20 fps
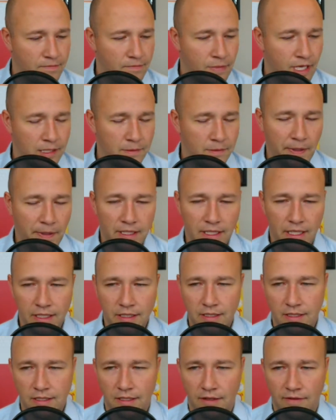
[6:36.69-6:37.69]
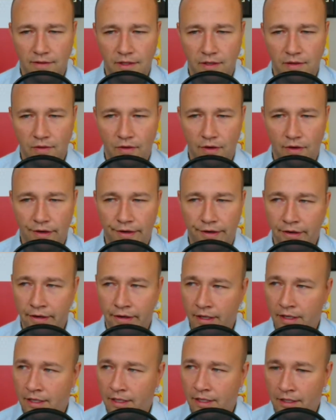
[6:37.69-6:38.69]
expectations of it or
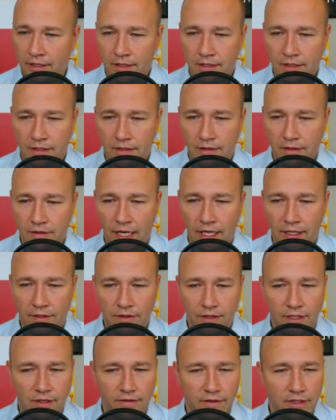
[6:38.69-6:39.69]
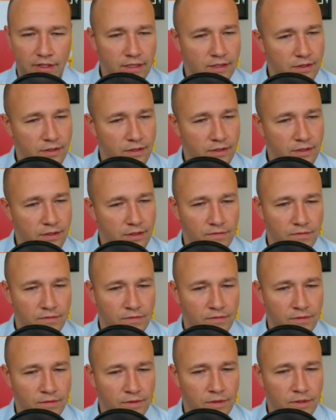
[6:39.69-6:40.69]
hatred of it. So
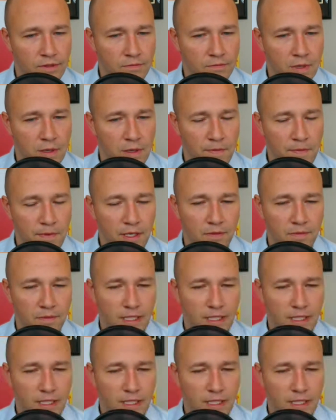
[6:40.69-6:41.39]
maybe it'll